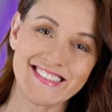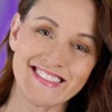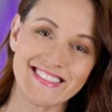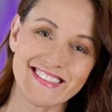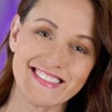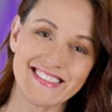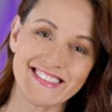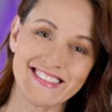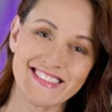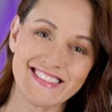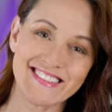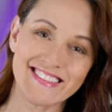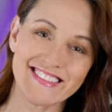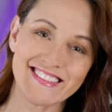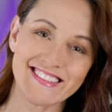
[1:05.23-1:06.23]

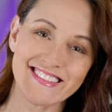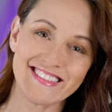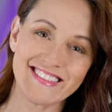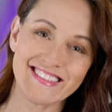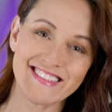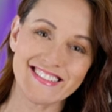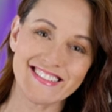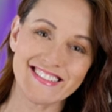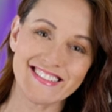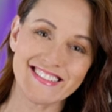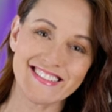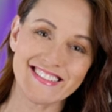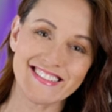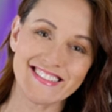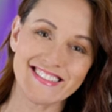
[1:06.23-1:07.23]

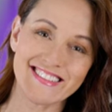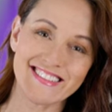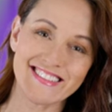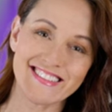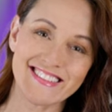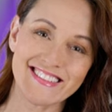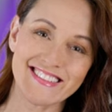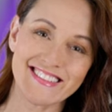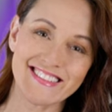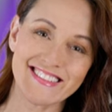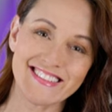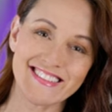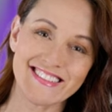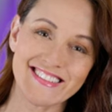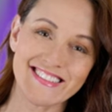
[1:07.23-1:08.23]

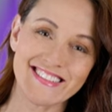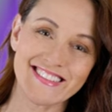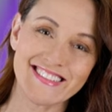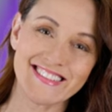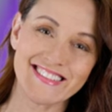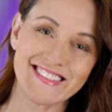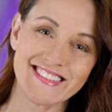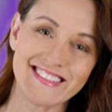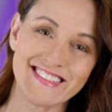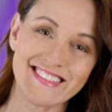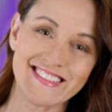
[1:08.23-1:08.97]
No words are spoken by the person on screen.